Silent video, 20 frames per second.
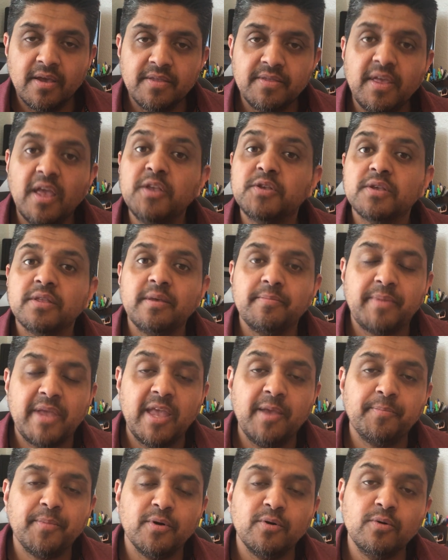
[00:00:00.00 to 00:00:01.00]
These are the
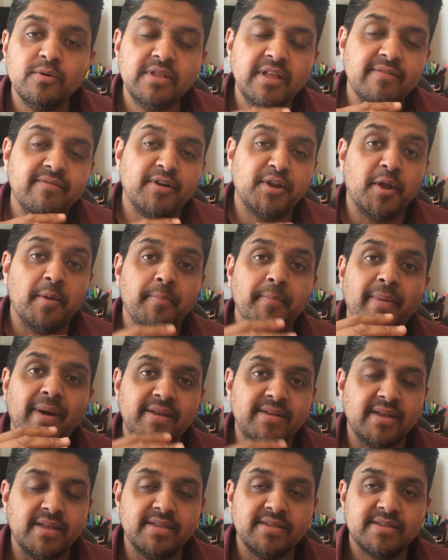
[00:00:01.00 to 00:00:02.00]
people who live on
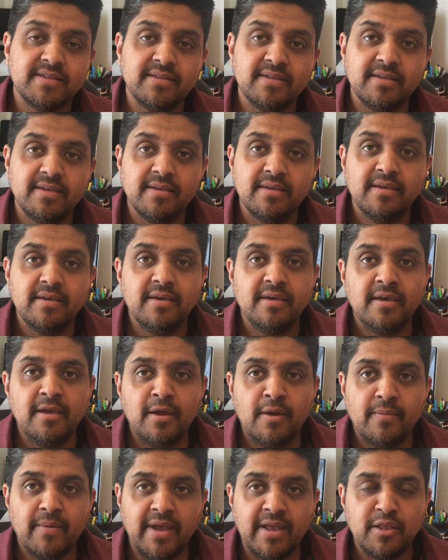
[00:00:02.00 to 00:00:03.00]
abundance,
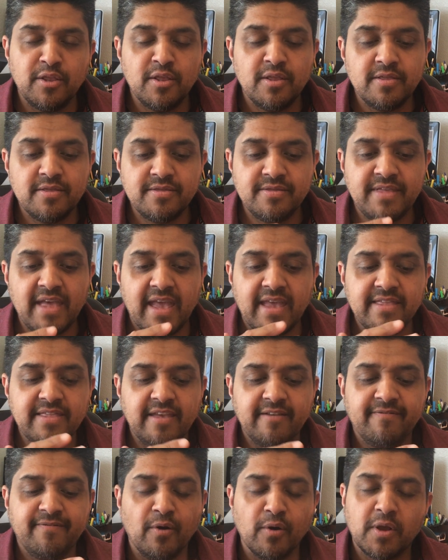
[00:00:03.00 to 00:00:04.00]
right?
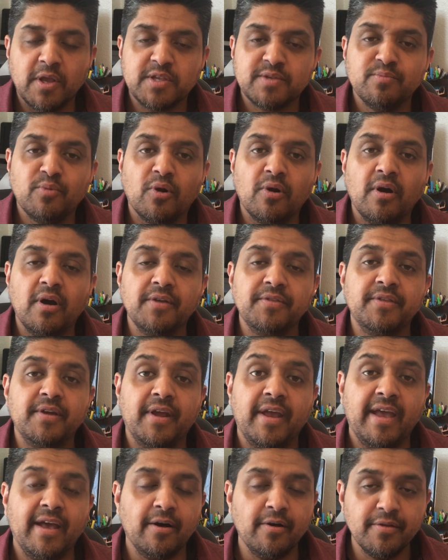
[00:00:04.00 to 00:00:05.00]
They focus more on their
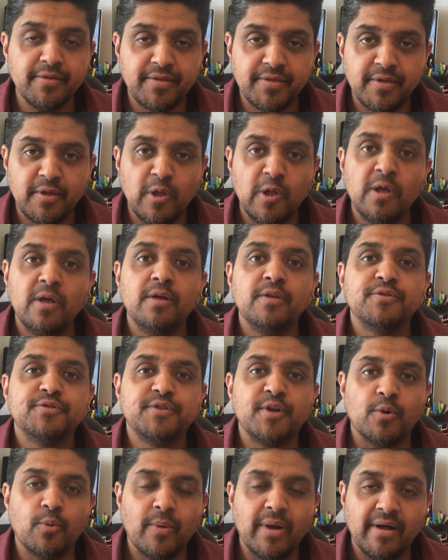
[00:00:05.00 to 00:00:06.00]
health,
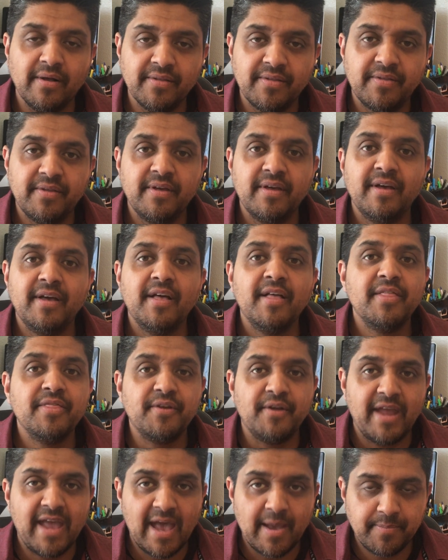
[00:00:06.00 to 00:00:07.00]
their wealth,
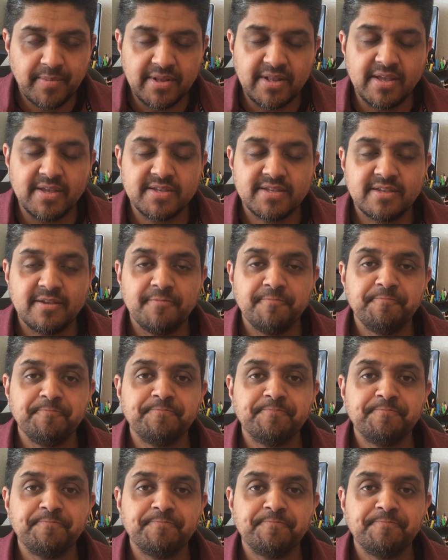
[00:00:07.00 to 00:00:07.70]
their happiness.